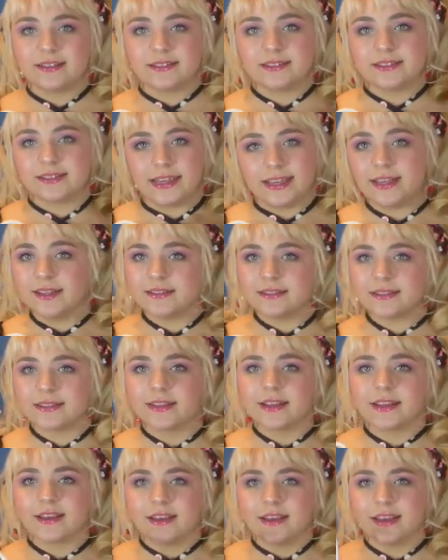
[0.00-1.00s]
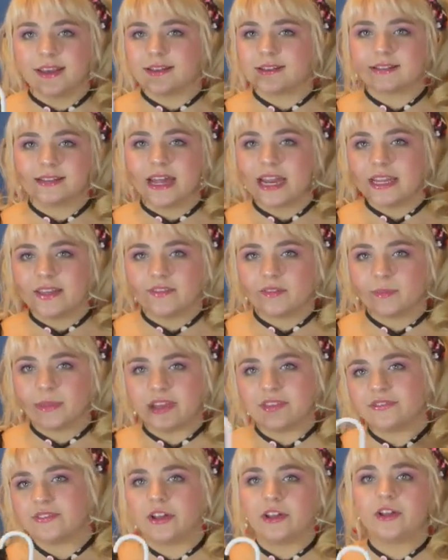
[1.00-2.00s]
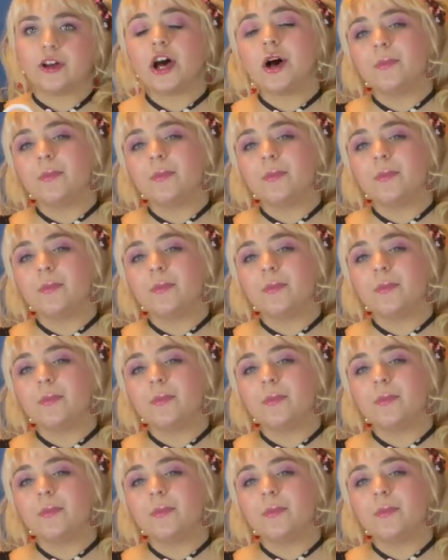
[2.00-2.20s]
stained, and it's not even my fault.